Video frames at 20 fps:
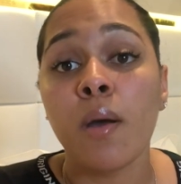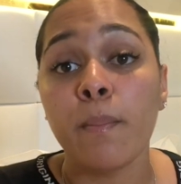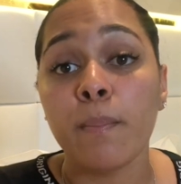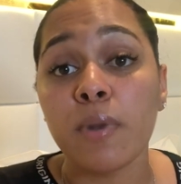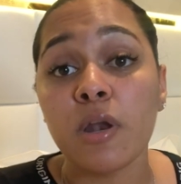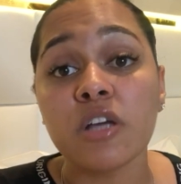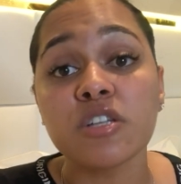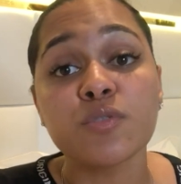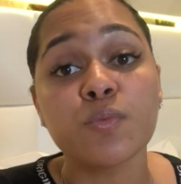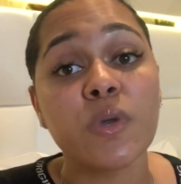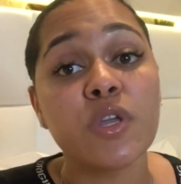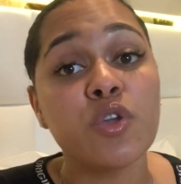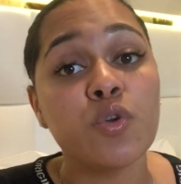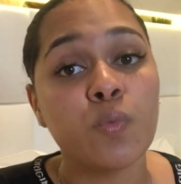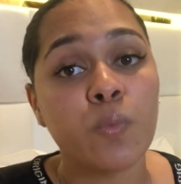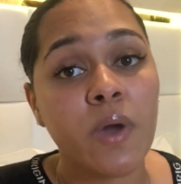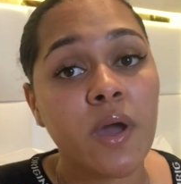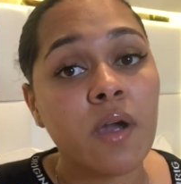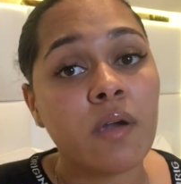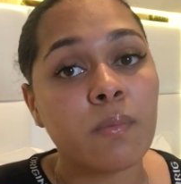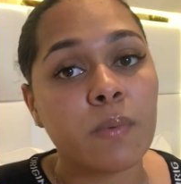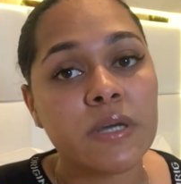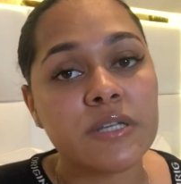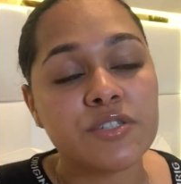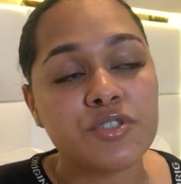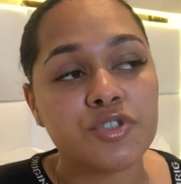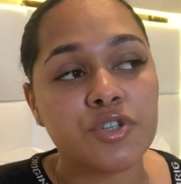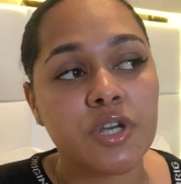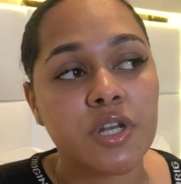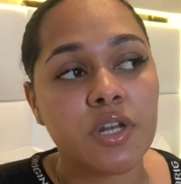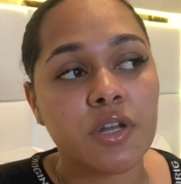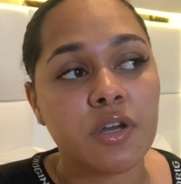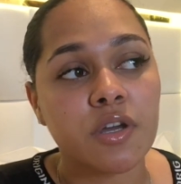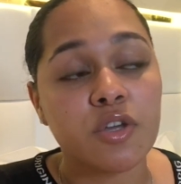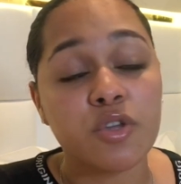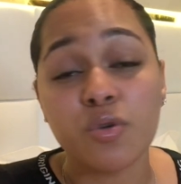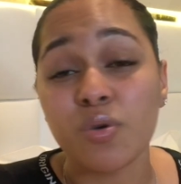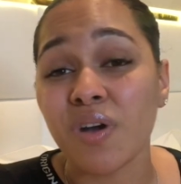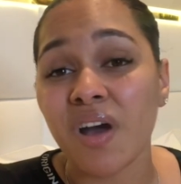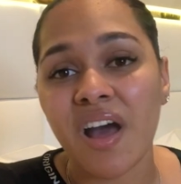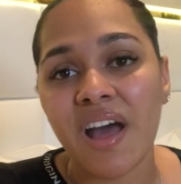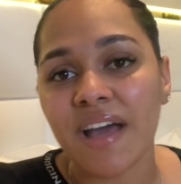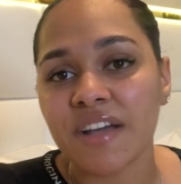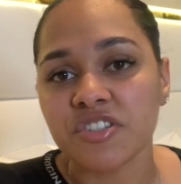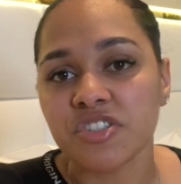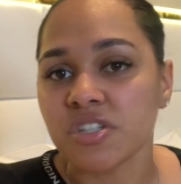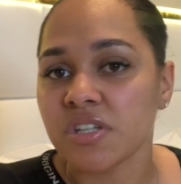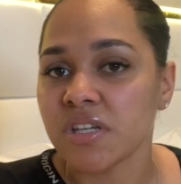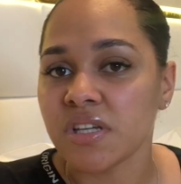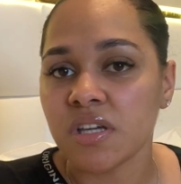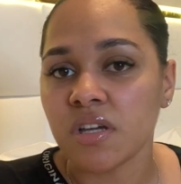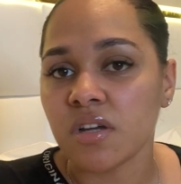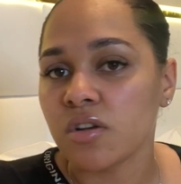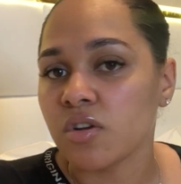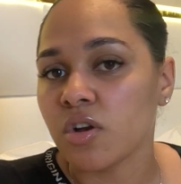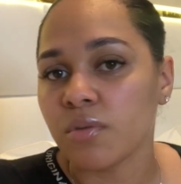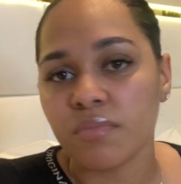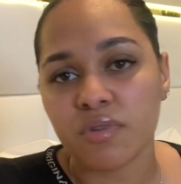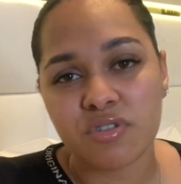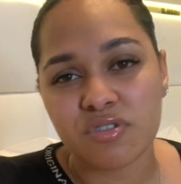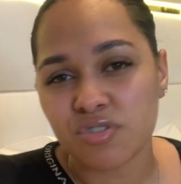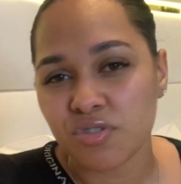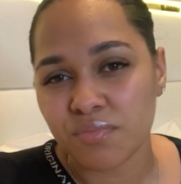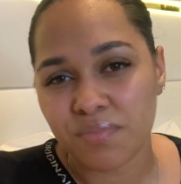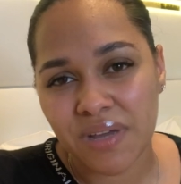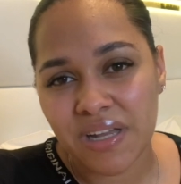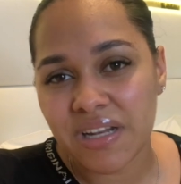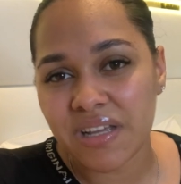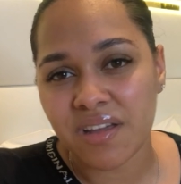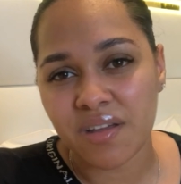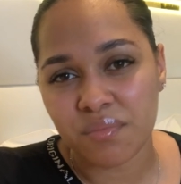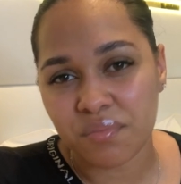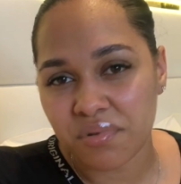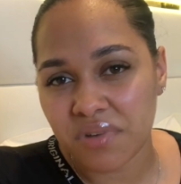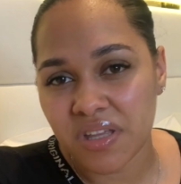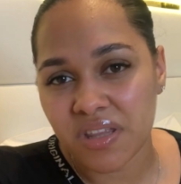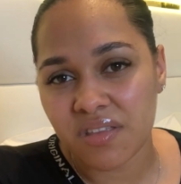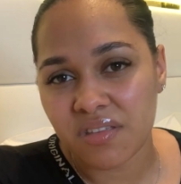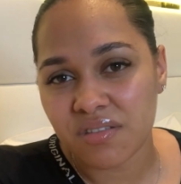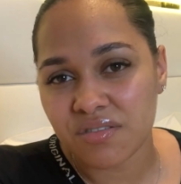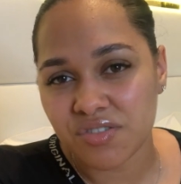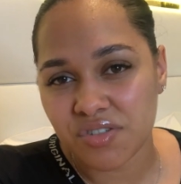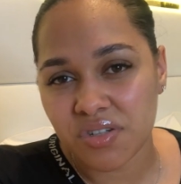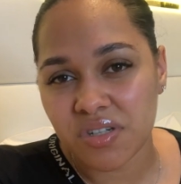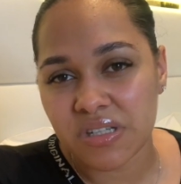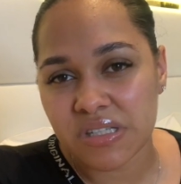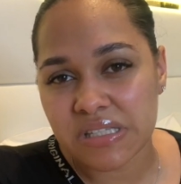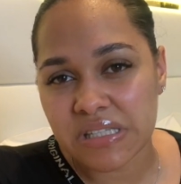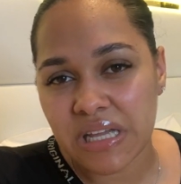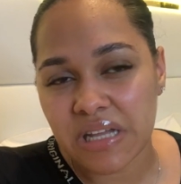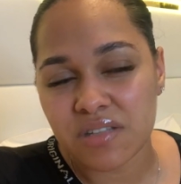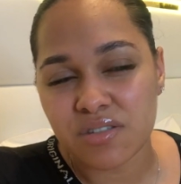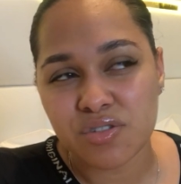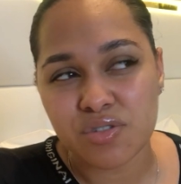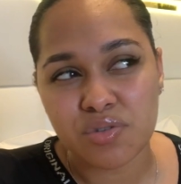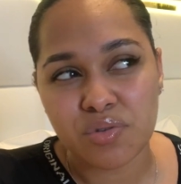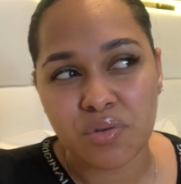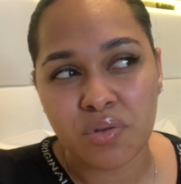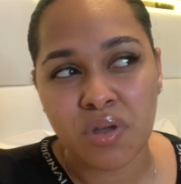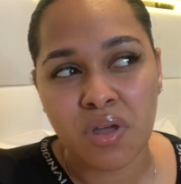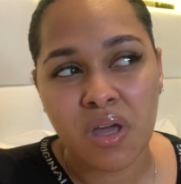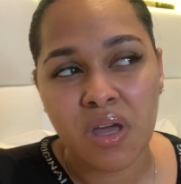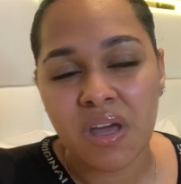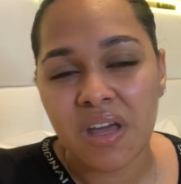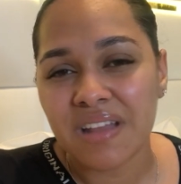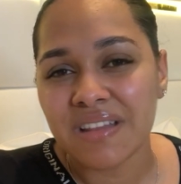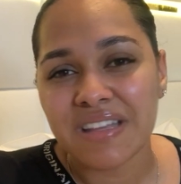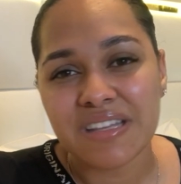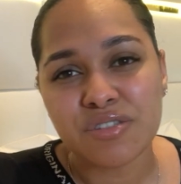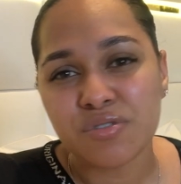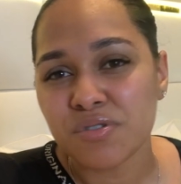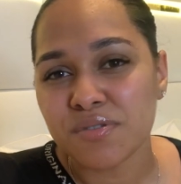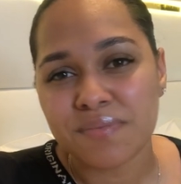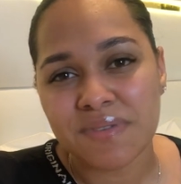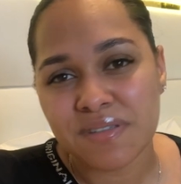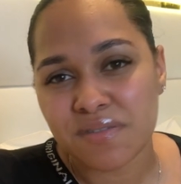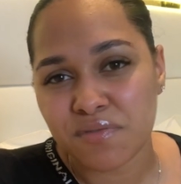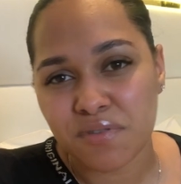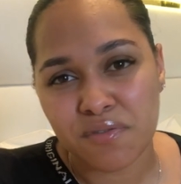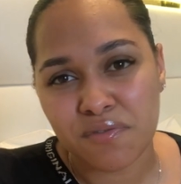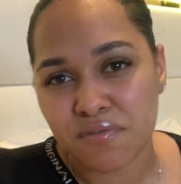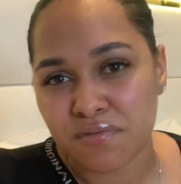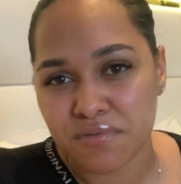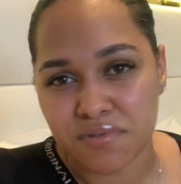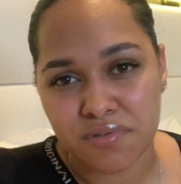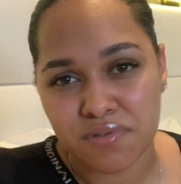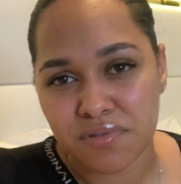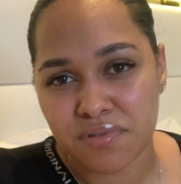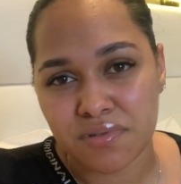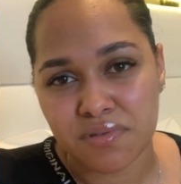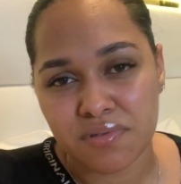Plus, when you wear a waist trainer, you can't actually eat a lot because you barely can breathe. Do you understand? So there's no space for food.